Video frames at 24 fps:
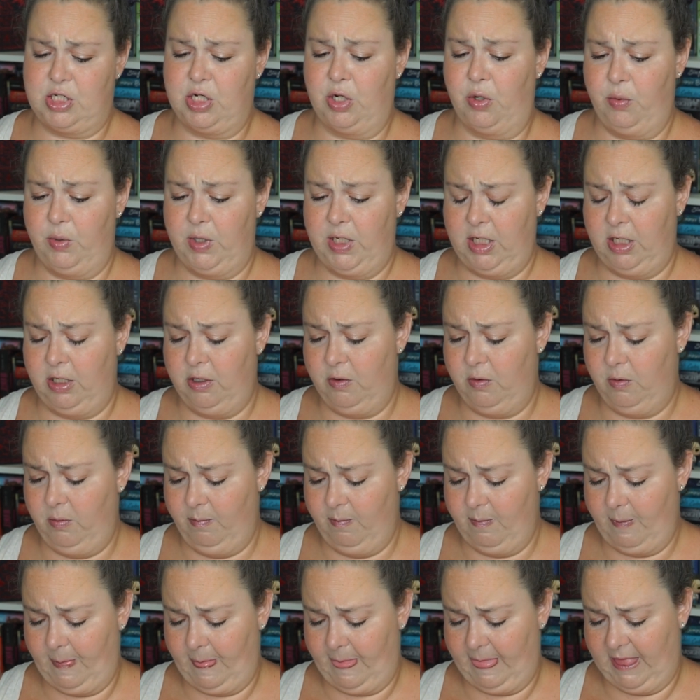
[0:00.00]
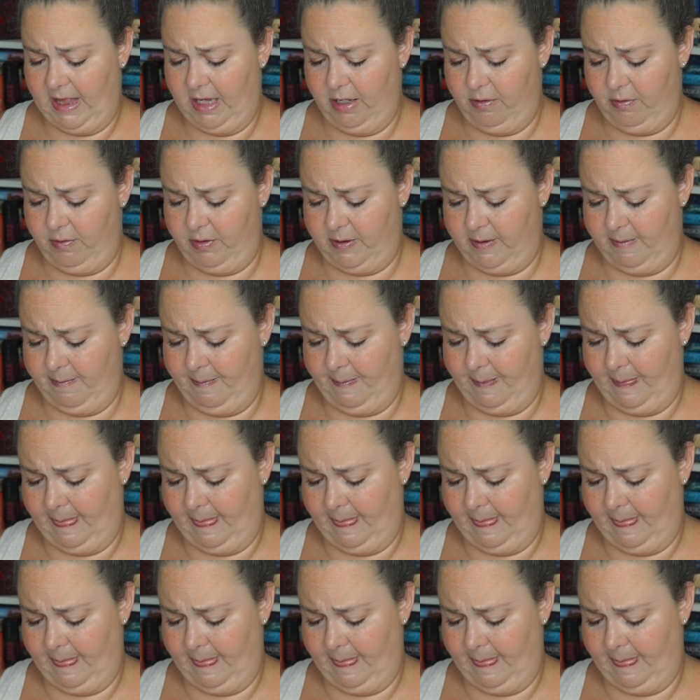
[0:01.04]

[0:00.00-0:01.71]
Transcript: so cute. Hold on.